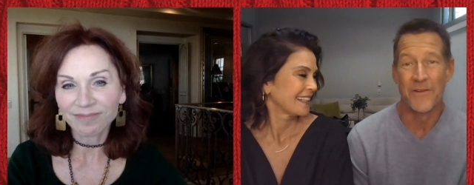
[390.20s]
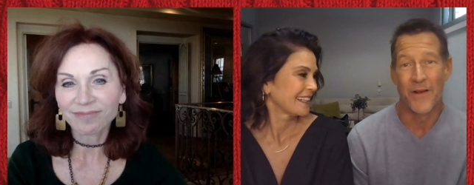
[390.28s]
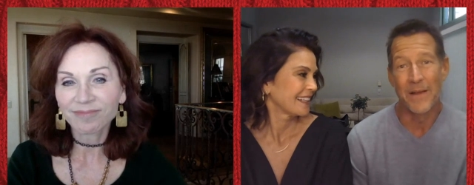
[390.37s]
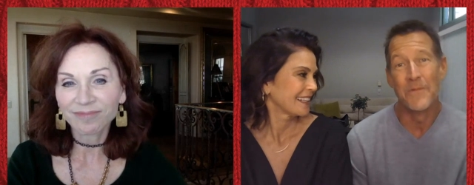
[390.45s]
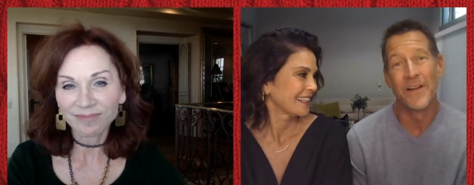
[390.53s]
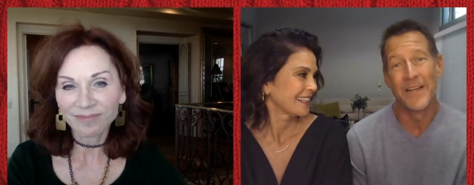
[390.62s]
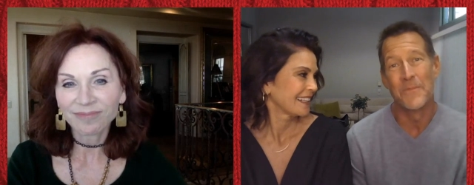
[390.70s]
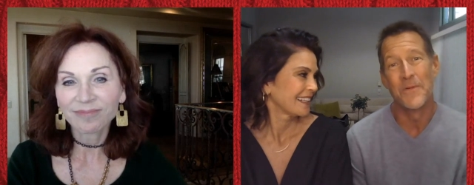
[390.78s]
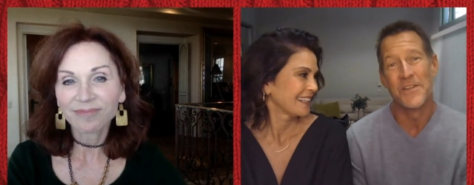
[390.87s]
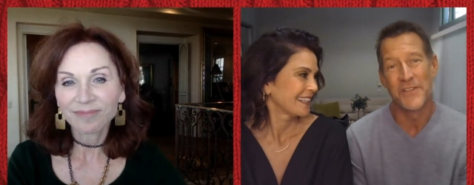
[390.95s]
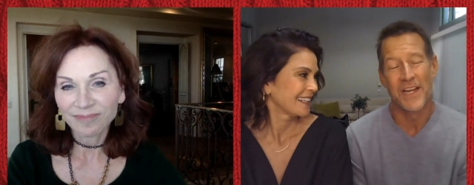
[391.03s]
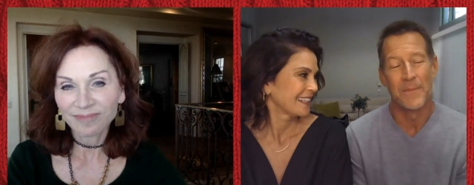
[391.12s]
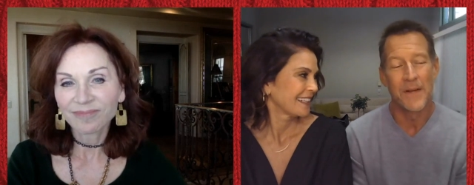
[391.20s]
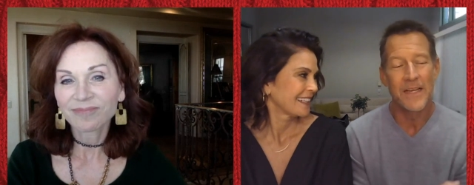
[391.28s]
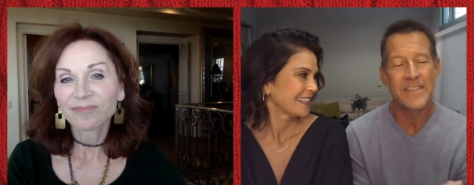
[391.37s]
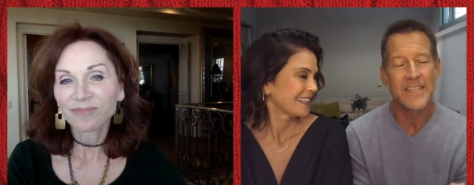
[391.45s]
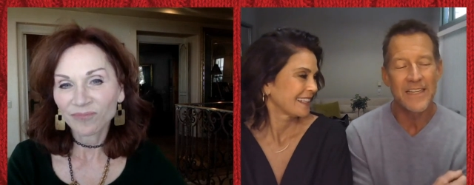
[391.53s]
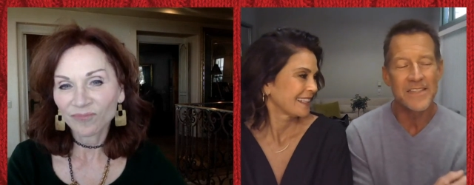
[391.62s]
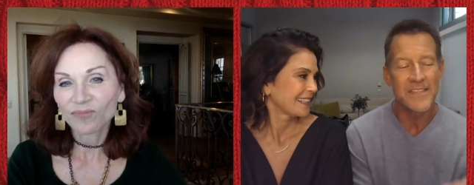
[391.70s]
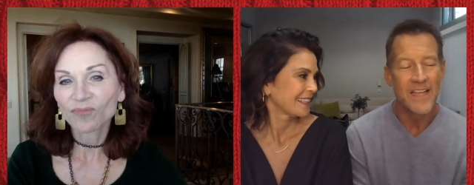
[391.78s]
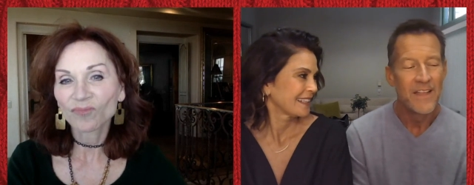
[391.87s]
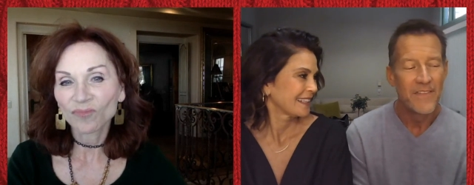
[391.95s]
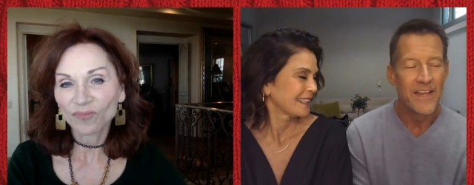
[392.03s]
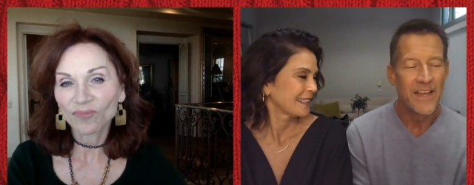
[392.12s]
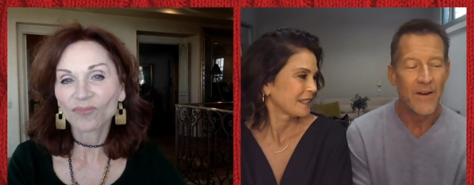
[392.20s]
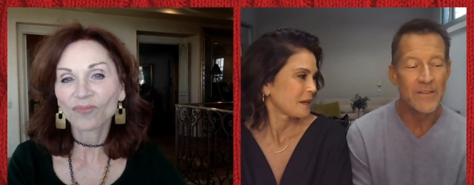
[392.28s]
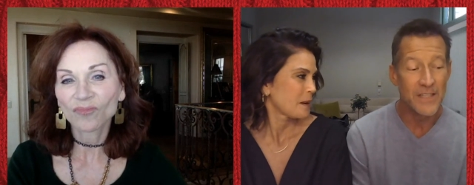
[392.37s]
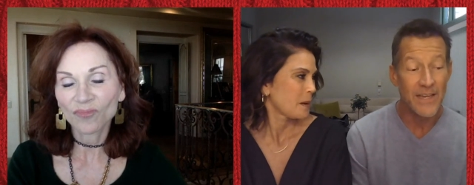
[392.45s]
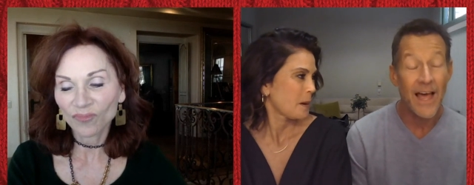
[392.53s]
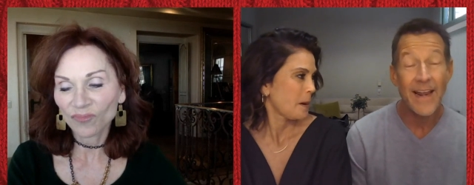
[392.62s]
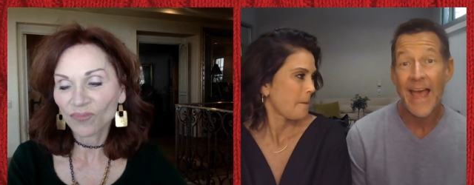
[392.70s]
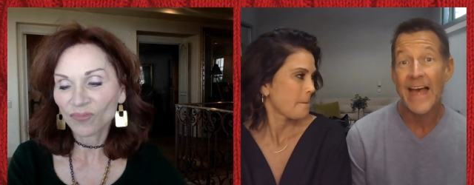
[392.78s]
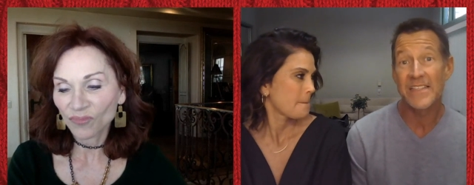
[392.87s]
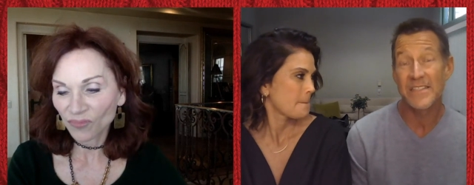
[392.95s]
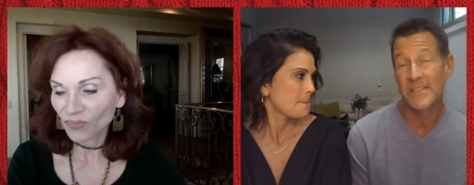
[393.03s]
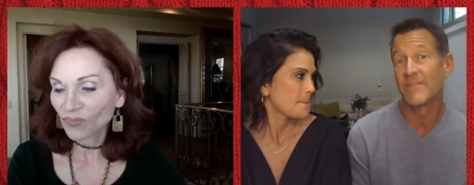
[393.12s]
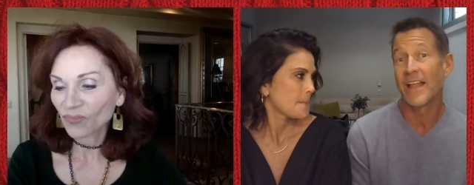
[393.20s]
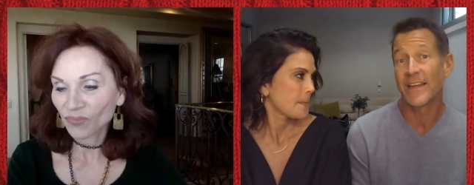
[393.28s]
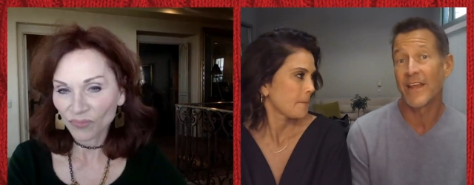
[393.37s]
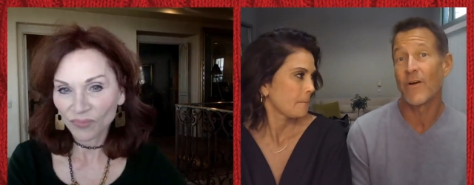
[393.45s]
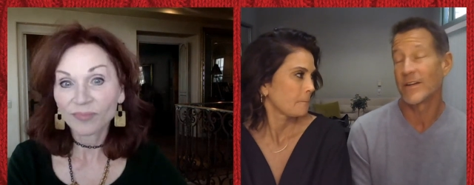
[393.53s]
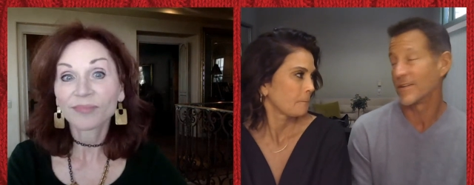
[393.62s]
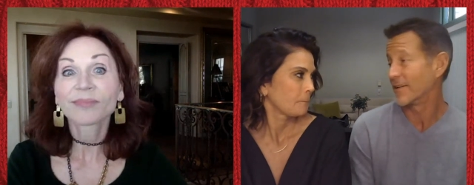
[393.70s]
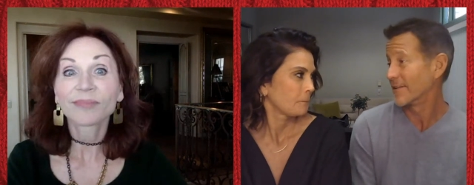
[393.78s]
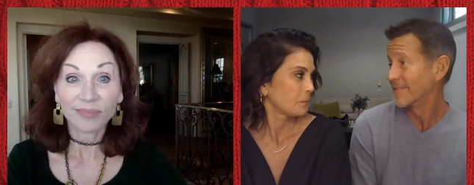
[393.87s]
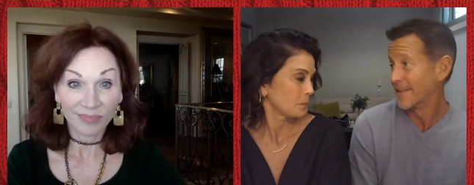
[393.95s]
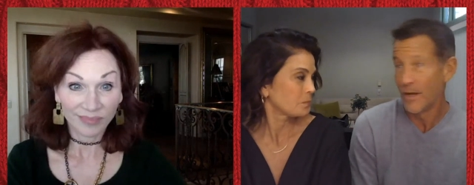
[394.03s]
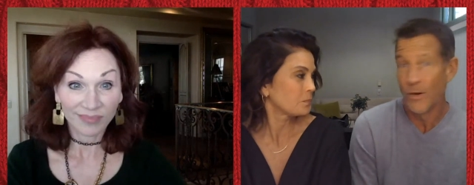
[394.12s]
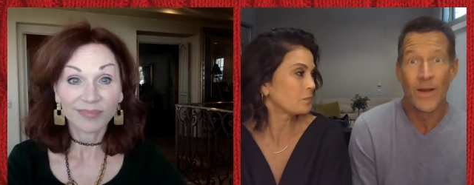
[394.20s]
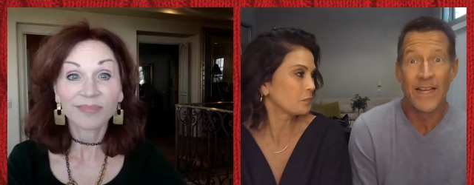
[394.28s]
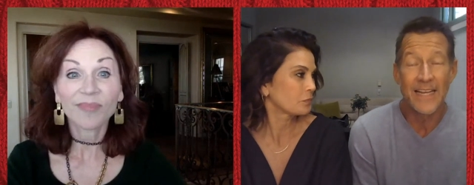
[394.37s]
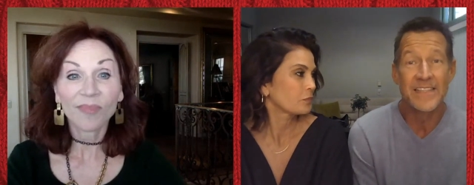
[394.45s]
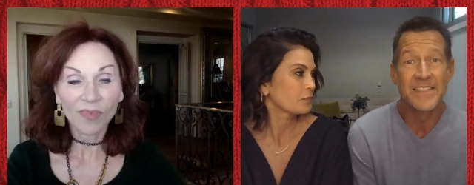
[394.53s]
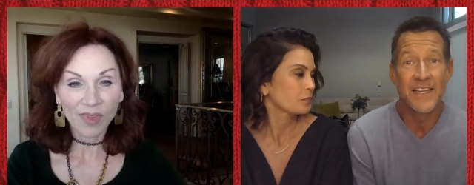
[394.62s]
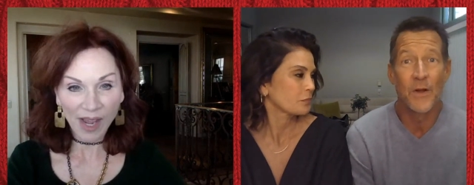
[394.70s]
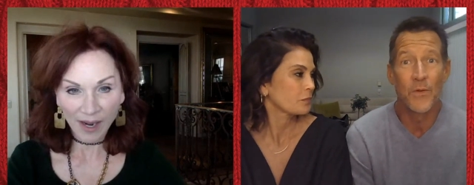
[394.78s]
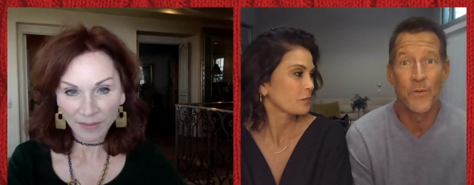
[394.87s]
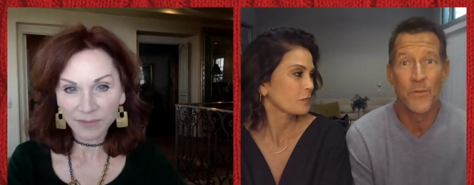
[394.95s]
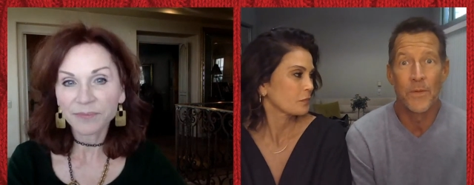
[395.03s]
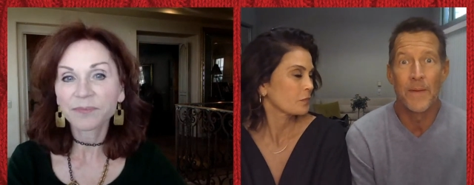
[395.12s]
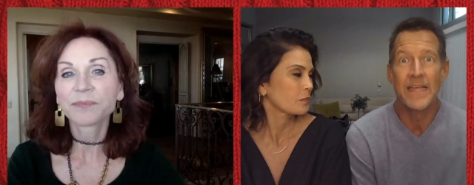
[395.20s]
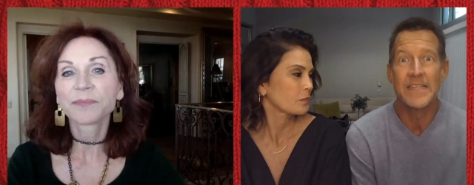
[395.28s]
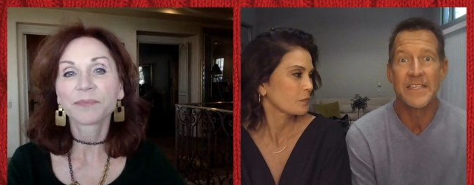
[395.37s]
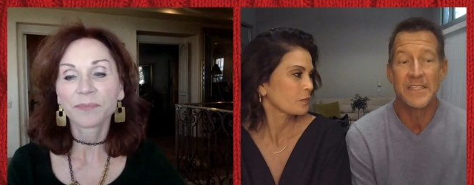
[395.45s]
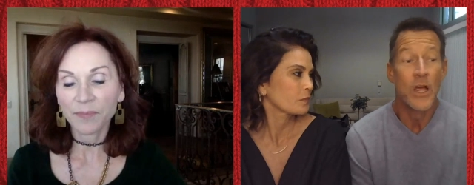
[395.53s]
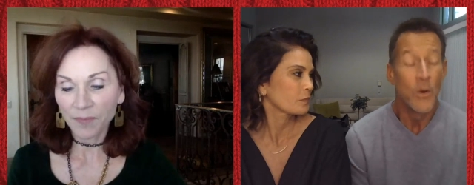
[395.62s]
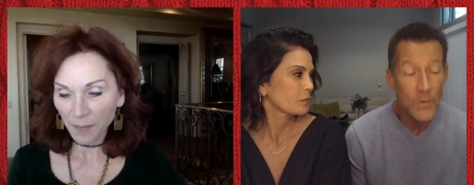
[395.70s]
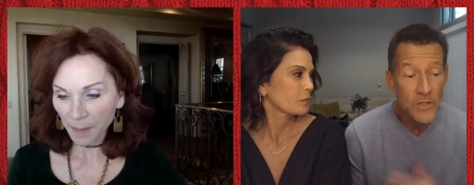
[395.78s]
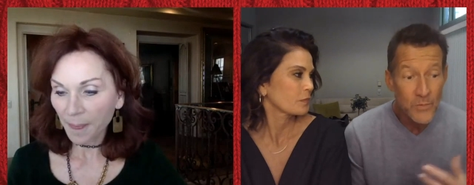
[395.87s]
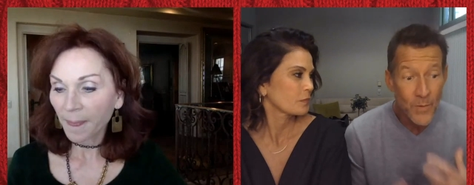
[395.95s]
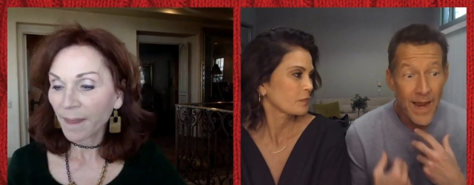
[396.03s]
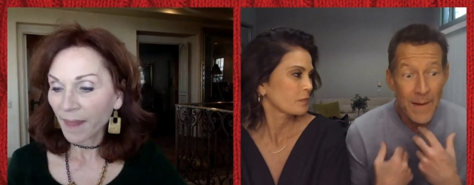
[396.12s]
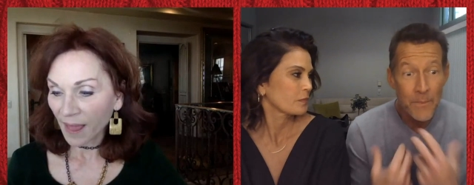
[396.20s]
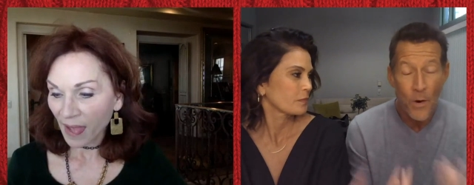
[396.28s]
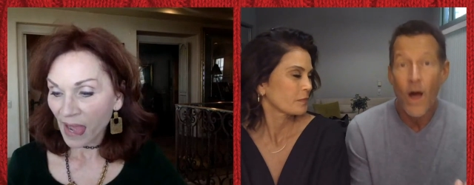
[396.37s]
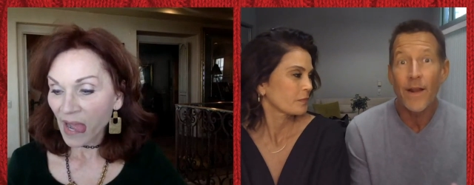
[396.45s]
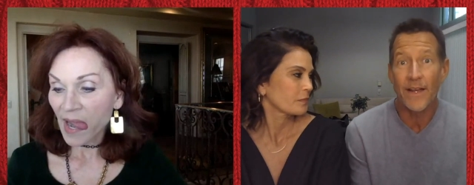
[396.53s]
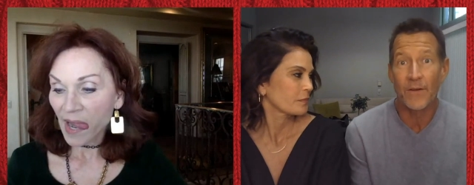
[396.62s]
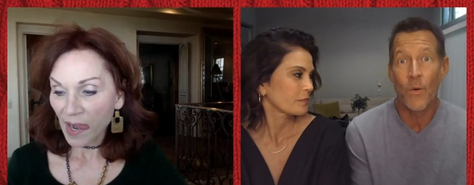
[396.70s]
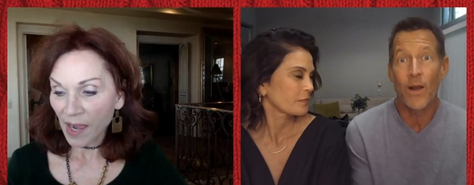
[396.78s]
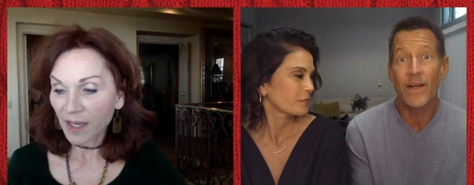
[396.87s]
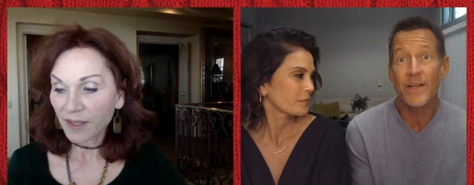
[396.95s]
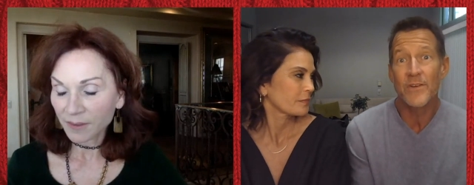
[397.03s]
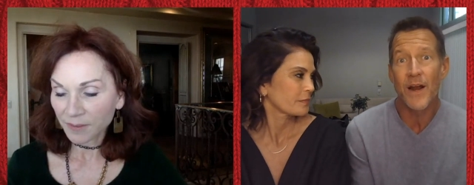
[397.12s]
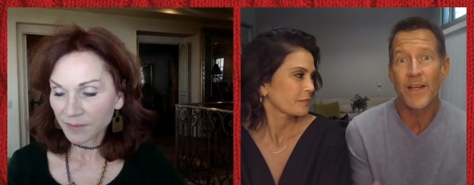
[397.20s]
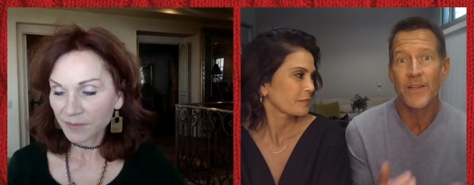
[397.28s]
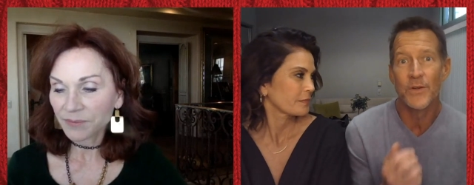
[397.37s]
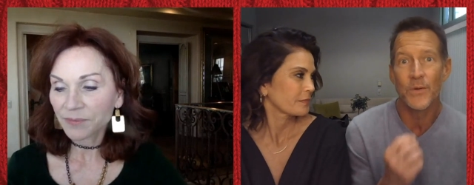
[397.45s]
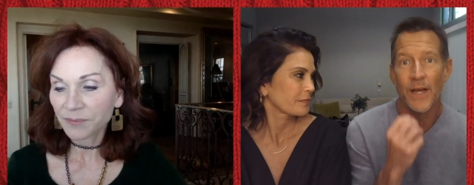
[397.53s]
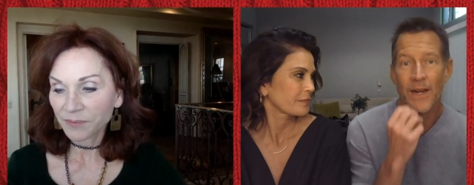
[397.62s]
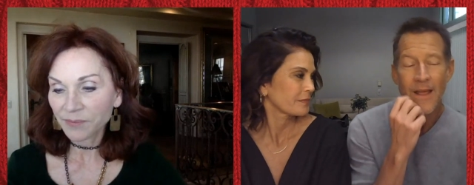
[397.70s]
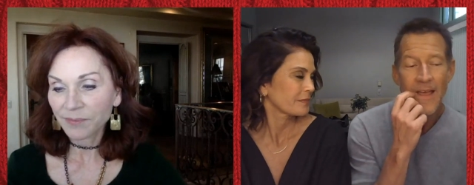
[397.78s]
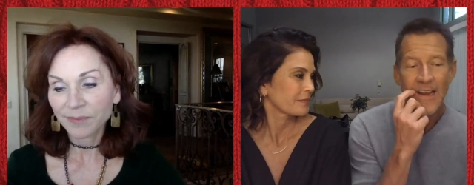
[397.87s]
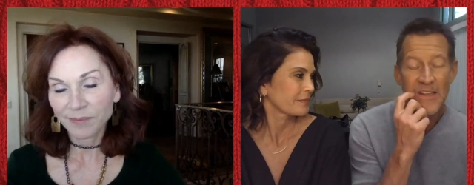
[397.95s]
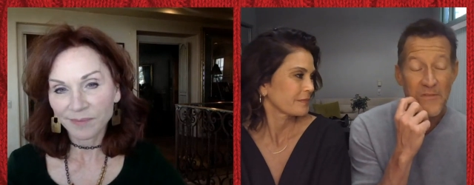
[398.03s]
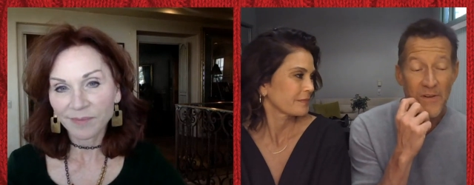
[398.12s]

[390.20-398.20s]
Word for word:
Speaker 1: sweet of you. I really appreciate it because it is the character. It's a lot asked of that character. You know, mm-hmm. he gets to go yeah. through the paces, which is why I brought it and wanted to try to do it.